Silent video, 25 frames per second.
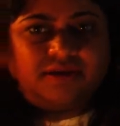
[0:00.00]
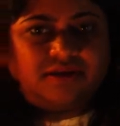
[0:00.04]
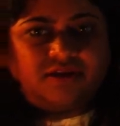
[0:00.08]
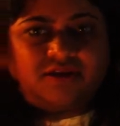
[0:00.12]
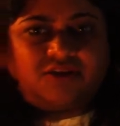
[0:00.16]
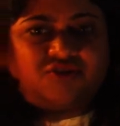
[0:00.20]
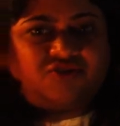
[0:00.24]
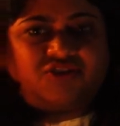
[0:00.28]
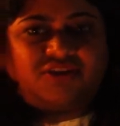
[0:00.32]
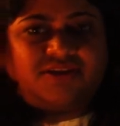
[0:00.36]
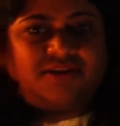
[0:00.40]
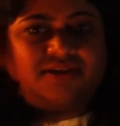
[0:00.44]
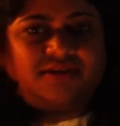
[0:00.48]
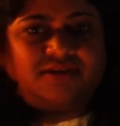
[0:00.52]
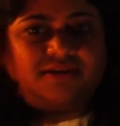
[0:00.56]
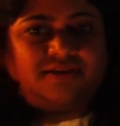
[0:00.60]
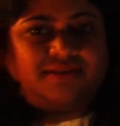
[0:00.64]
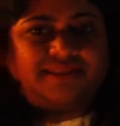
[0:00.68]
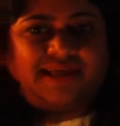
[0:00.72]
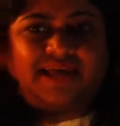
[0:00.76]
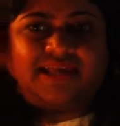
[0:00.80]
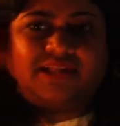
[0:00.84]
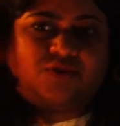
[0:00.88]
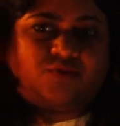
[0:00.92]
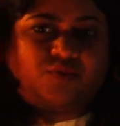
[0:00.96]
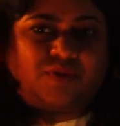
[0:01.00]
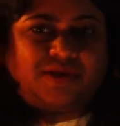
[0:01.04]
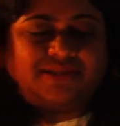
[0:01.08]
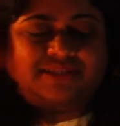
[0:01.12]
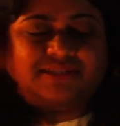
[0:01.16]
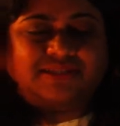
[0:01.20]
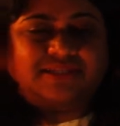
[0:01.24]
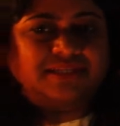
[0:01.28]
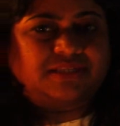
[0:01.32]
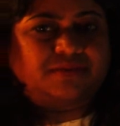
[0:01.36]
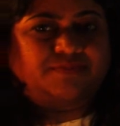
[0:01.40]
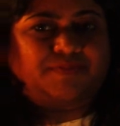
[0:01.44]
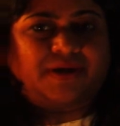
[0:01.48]
nice
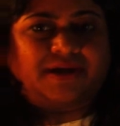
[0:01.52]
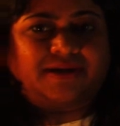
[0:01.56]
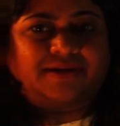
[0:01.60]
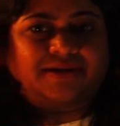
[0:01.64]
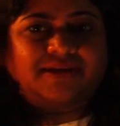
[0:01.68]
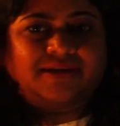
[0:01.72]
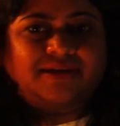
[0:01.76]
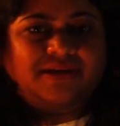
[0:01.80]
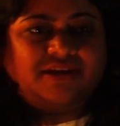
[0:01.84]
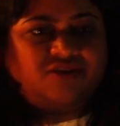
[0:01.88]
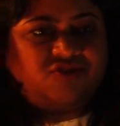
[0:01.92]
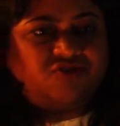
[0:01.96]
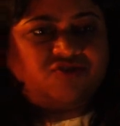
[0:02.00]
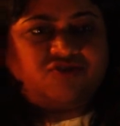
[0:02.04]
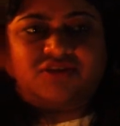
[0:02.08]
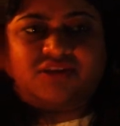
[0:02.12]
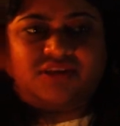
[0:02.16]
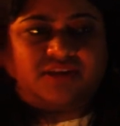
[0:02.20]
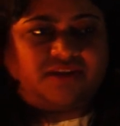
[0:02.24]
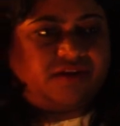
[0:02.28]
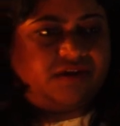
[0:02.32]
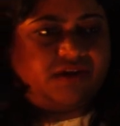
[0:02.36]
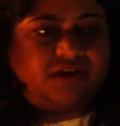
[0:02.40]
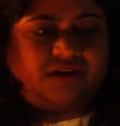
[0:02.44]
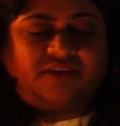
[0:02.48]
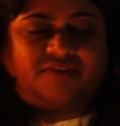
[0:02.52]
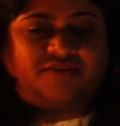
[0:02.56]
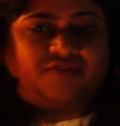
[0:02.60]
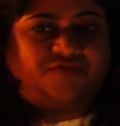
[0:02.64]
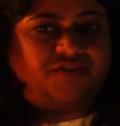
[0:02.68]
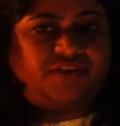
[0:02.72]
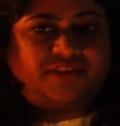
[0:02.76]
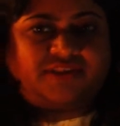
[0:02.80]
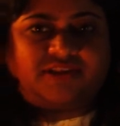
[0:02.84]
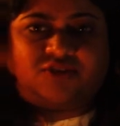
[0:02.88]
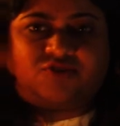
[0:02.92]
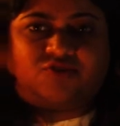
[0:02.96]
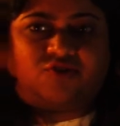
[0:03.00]
questions, but she gives
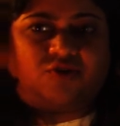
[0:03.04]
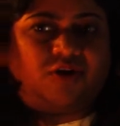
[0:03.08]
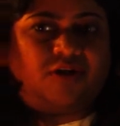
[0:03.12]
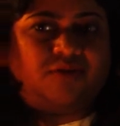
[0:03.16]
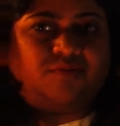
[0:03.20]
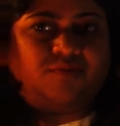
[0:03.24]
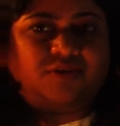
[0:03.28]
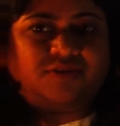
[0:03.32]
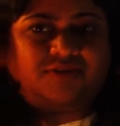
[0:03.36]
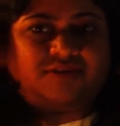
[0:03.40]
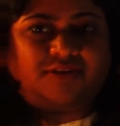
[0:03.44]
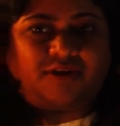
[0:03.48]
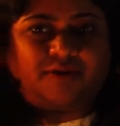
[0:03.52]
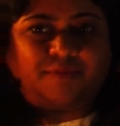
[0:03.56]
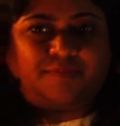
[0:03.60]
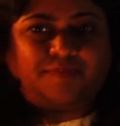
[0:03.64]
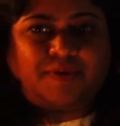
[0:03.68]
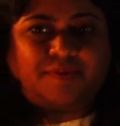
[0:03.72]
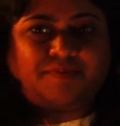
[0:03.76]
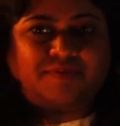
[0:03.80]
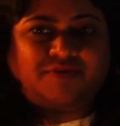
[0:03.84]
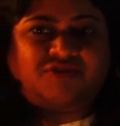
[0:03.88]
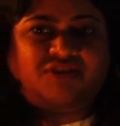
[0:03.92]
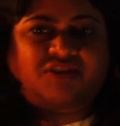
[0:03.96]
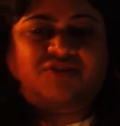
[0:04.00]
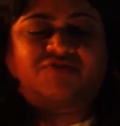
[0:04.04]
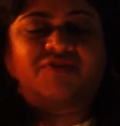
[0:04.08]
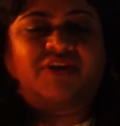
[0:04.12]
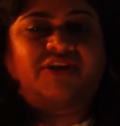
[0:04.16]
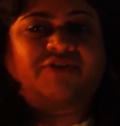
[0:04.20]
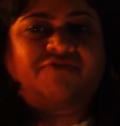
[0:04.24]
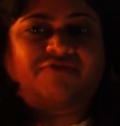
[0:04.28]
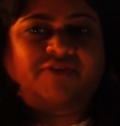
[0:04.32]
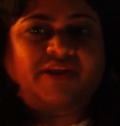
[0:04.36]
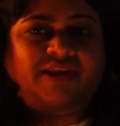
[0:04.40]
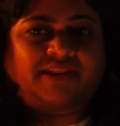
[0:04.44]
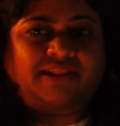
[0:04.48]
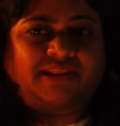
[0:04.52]
visas to almost a lot of people. She's
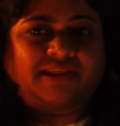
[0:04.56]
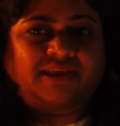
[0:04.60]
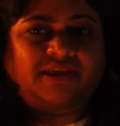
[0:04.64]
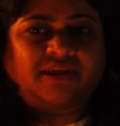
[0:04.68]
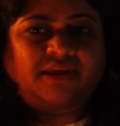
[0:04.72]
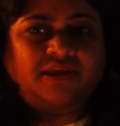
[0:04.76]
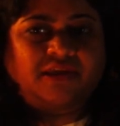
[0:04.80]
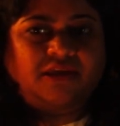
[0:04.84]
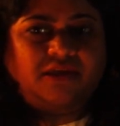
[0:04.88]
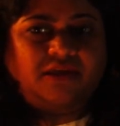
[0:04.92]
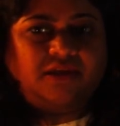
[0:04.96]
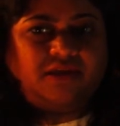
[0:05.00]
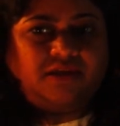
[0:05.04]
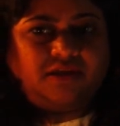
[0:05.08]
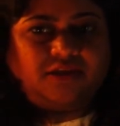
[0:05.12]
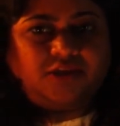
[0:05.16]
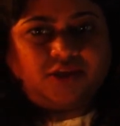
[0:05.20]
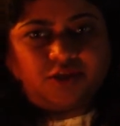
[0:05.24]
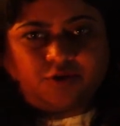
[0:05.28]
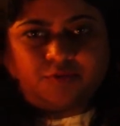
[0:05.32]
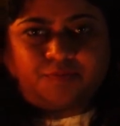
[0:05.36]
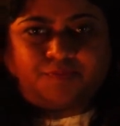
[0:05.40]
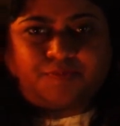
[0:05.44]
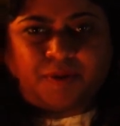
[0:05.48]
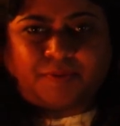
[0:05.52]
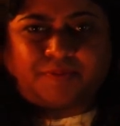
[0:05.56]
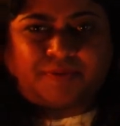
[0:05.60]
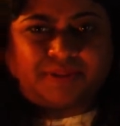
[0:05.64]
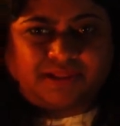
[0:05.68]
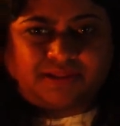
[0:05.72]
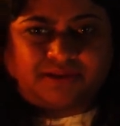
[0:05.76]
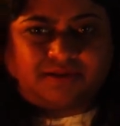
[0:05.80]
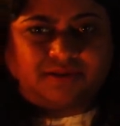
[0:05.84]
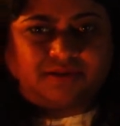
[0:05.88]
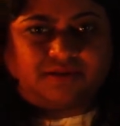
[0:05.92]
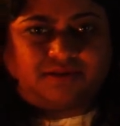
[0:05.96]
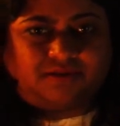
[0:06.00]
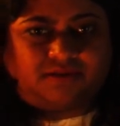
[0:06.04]
very friendly. You know,
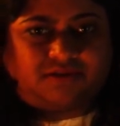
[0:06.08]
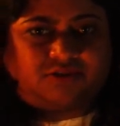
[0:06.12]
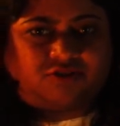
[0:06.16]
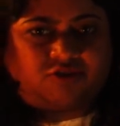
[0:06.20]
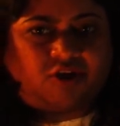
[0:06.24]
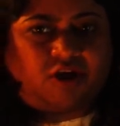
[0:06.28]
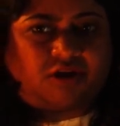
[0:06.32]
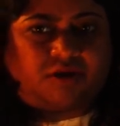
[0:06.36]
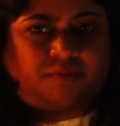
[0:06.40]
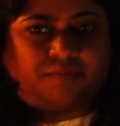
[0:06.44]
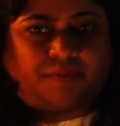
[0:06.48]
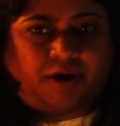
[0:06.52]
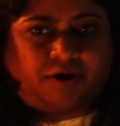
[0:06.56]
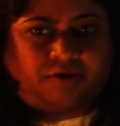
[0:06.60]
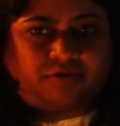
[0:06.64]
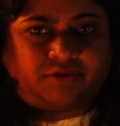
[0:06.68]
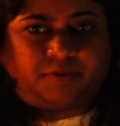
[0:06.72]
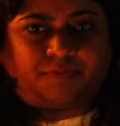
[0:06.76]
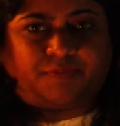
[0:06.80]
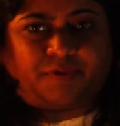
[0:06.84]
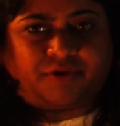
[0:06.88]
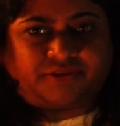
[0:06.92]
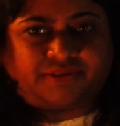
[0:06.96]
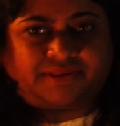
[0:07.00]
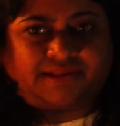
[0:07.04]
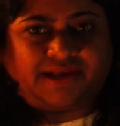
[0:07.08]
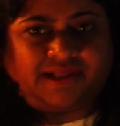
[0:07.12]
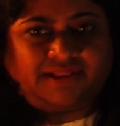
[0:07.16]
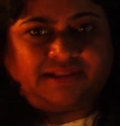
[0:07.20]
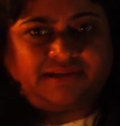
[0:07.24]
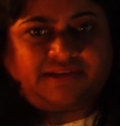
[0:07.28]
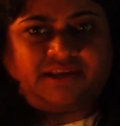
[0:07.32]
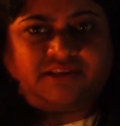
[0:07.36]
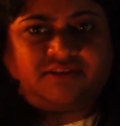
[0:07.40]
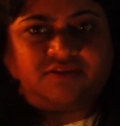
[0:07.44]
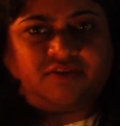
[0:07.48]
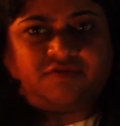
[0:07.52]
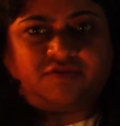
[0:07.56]
people talk about the
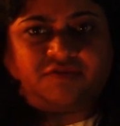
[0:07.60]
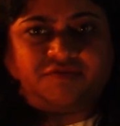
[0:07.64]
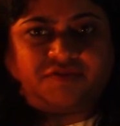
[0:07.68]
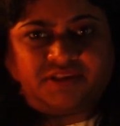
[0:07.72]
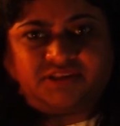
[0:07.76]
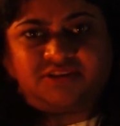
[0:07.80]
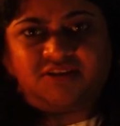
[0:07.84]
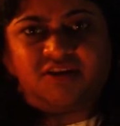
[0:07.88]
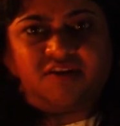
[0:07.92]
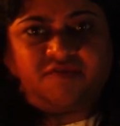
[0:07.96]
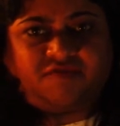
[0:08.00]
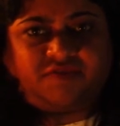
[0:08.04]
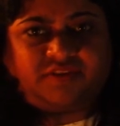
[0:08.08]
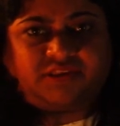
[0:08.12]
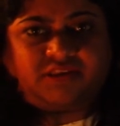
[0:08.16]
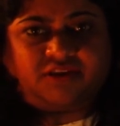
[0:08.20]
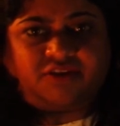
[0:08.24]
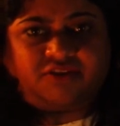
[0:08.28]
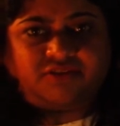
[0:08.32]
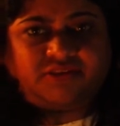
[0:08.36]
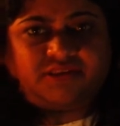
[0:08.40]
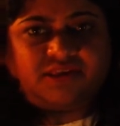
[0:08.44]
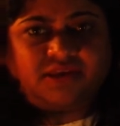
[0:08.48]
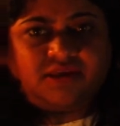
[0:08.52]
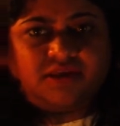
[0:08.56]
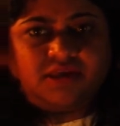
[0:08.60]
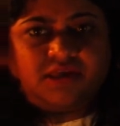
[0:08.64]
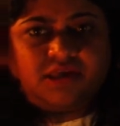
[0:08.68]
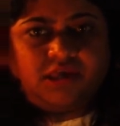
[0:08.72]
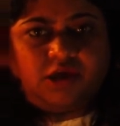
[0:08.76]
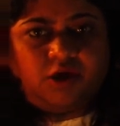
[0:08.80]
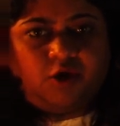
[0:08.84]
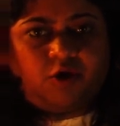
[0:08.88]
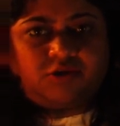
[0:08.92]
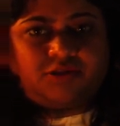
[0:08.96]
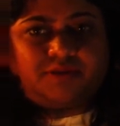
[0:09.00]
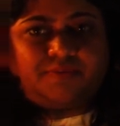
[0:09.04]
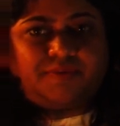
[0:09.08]
personalities of the visa officers.
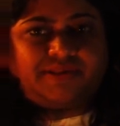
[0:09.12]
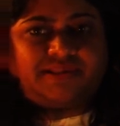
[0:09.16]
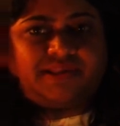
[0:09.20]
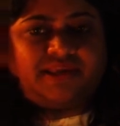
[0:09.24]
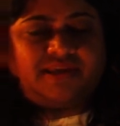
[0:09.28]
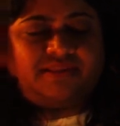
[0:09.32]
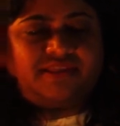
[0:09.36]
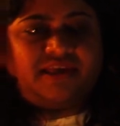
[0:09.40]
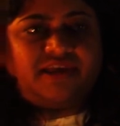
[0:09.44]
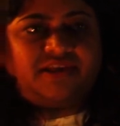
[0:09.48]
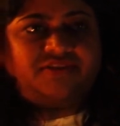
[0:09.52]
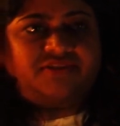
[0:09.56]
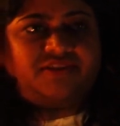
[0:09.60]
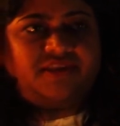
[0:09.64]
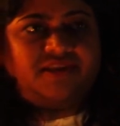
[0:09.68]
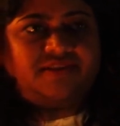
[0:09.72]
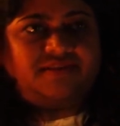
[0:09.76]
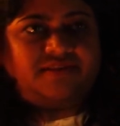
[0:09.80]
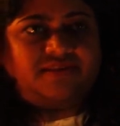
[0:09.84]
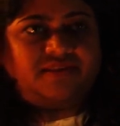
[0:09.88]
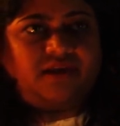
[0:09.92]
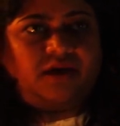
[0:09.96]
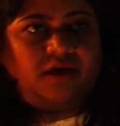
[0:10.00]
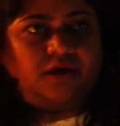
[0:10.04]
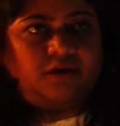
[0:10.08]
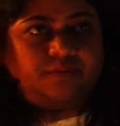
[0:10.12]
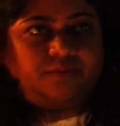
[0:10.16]
Or they may say there's this